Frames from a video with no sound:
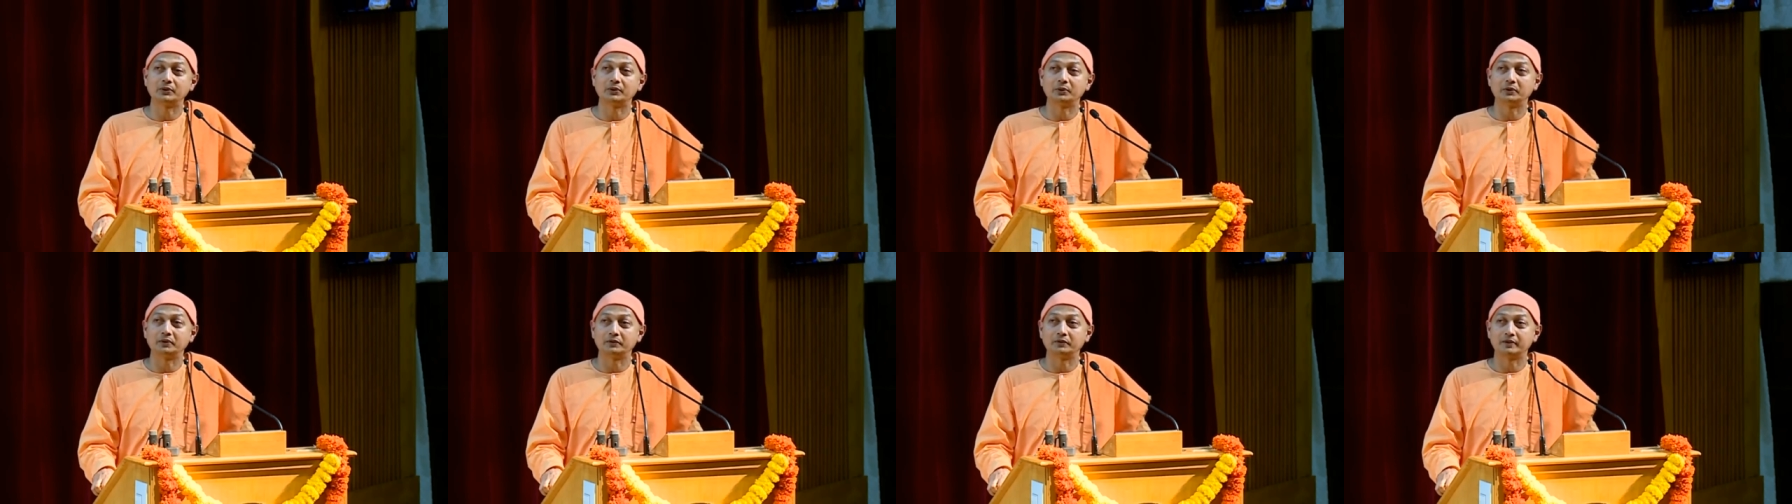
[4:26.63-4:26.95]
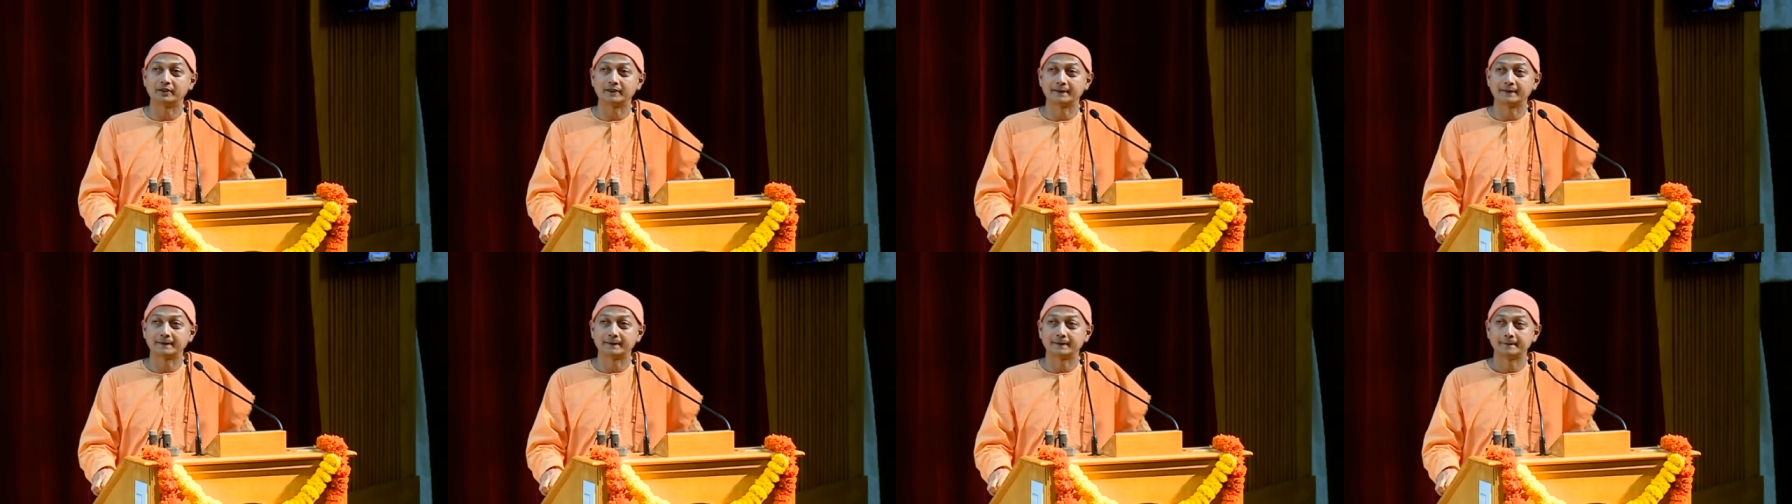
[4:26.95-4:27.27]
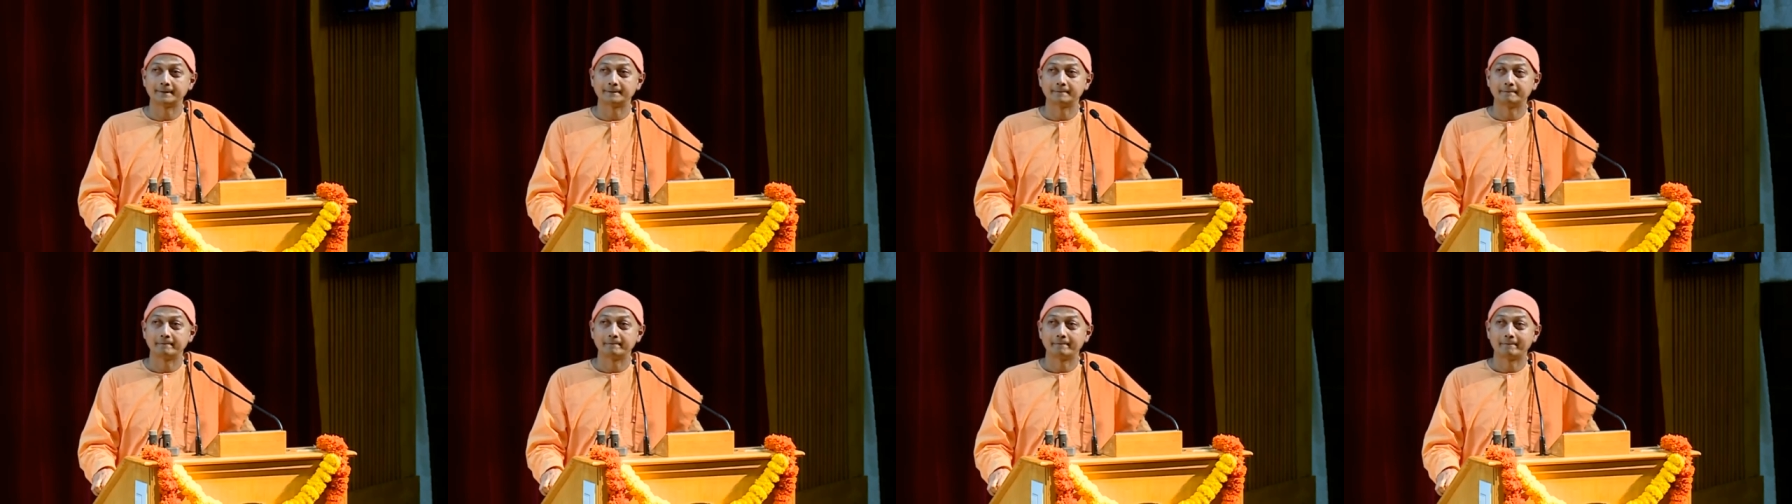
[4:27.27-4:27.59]
universe.
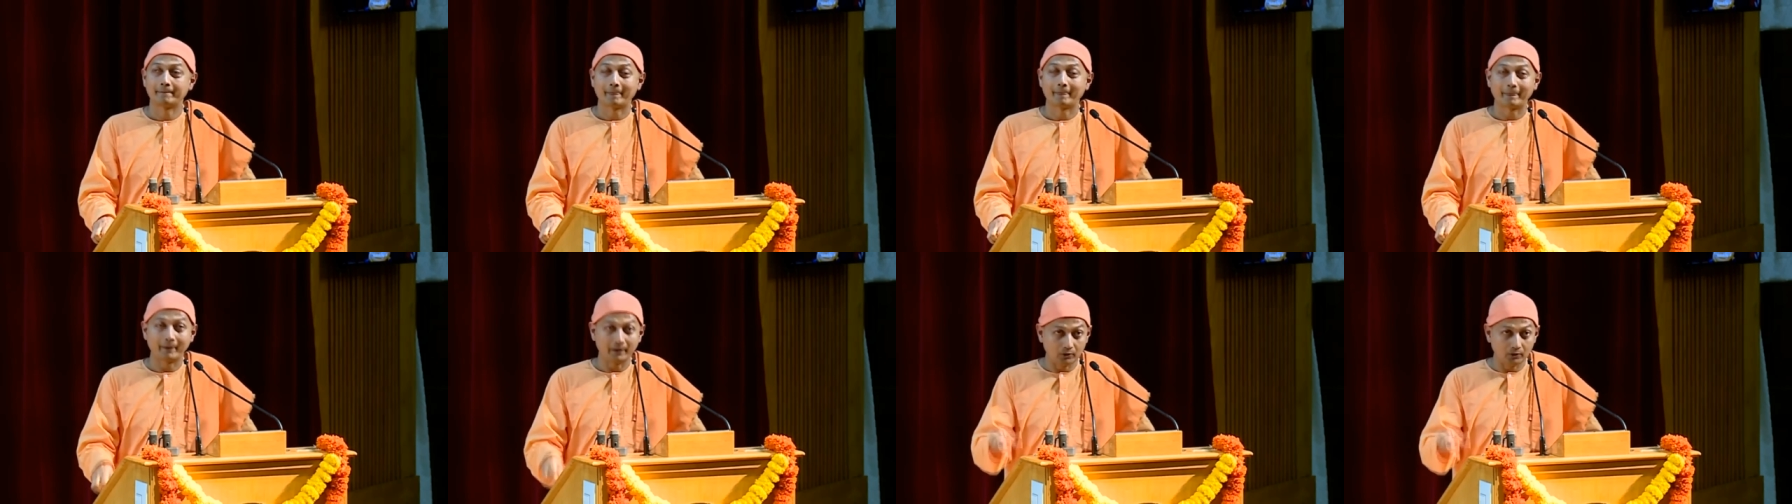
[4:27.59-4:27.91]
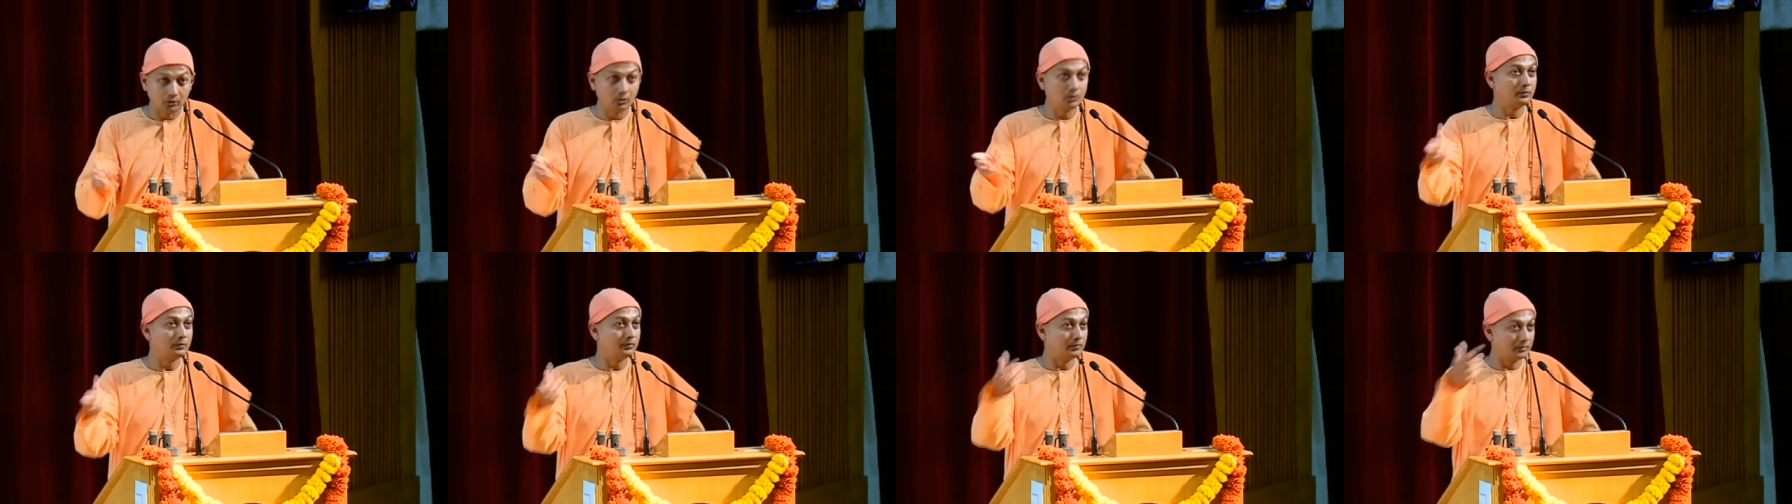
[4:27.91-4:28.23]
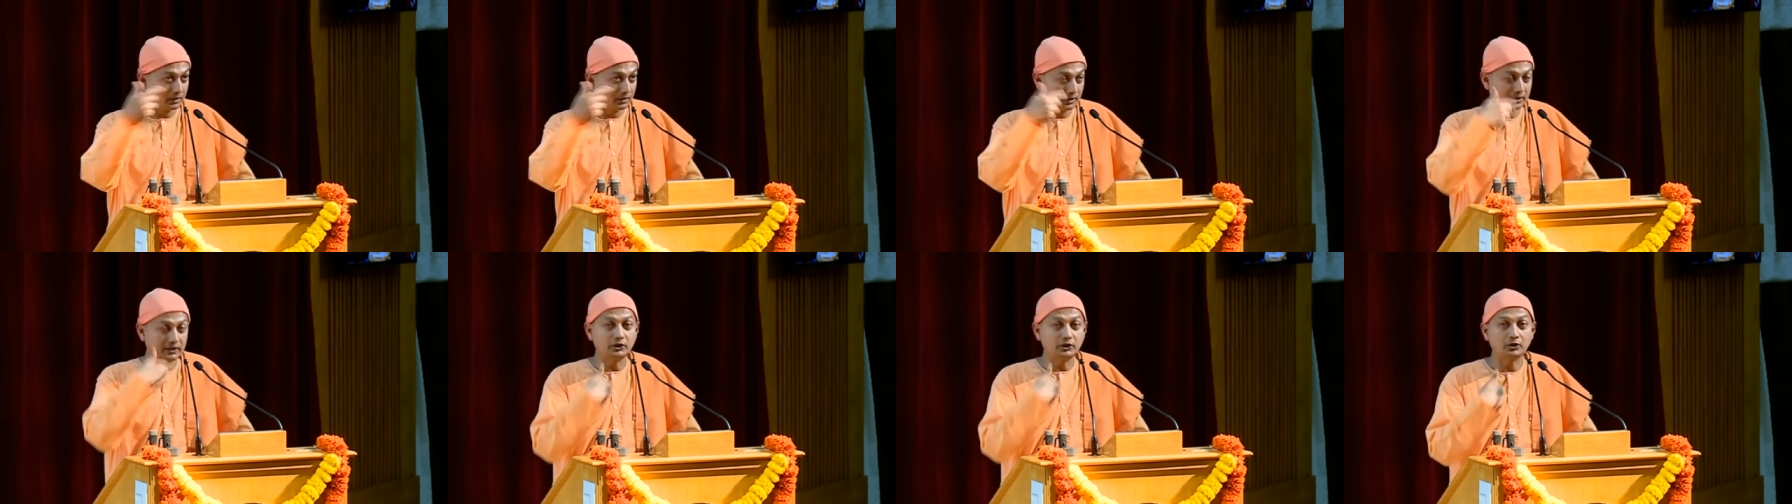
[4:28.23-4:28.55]
You,
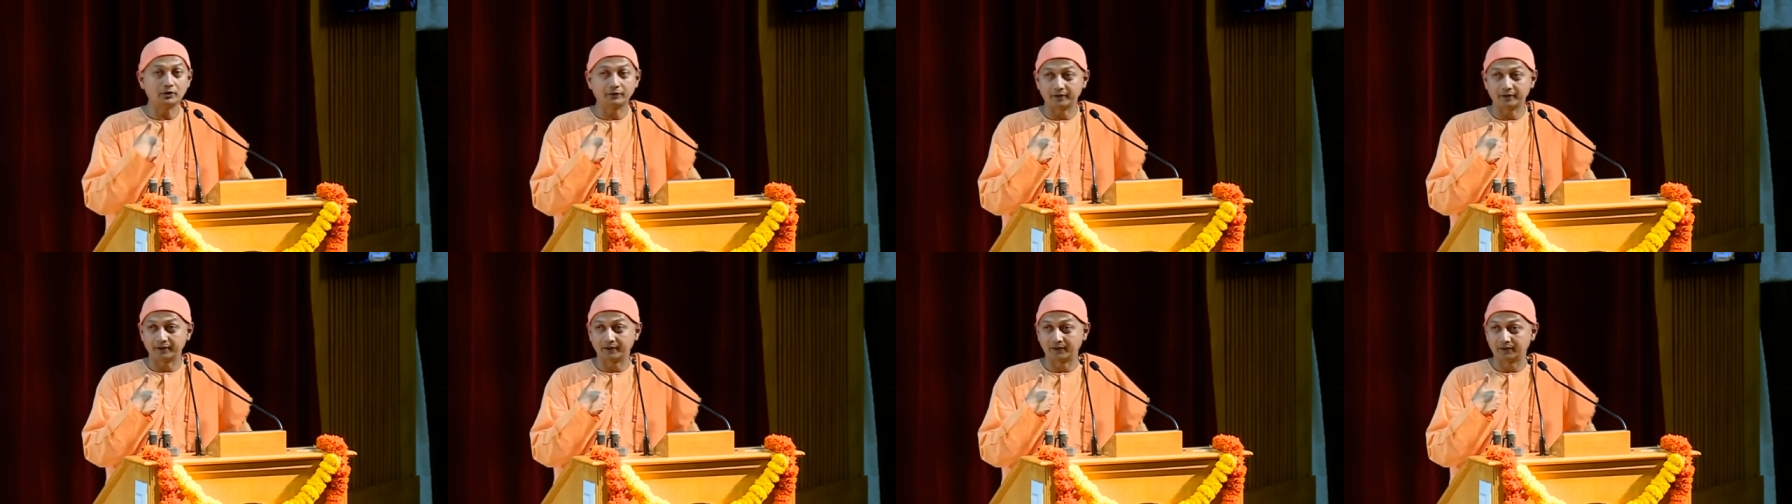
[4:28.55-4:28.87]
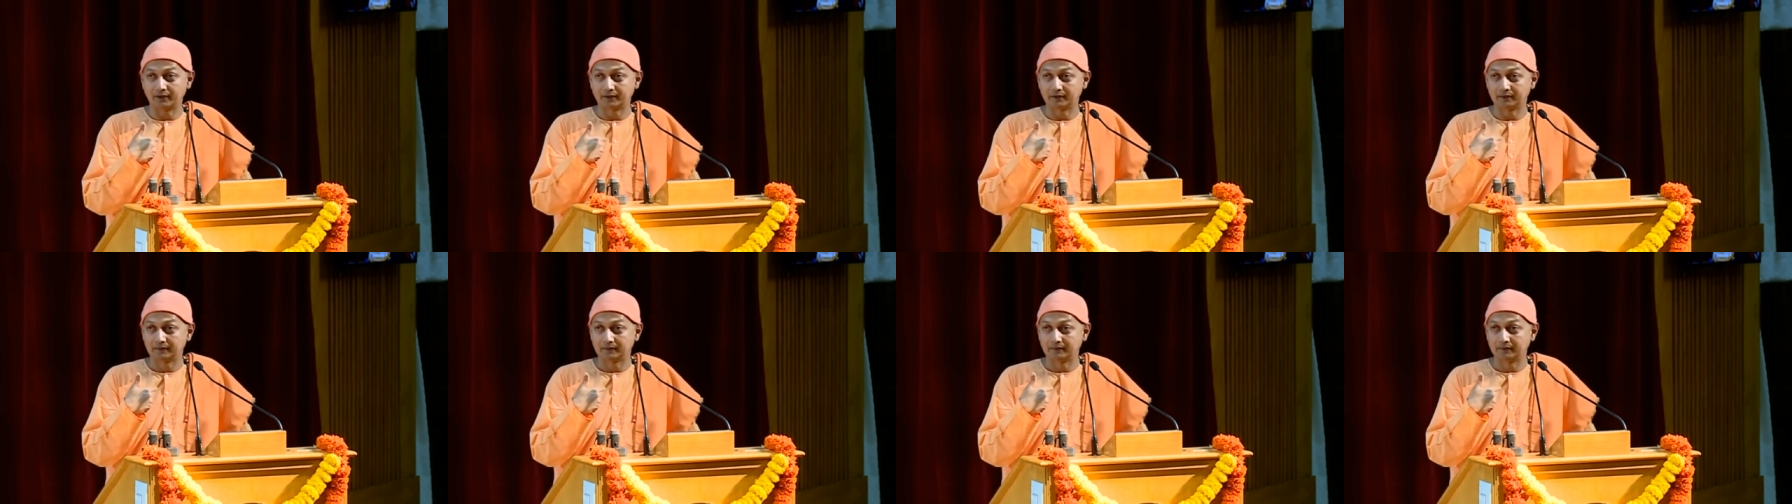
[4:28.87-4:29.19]
each of us.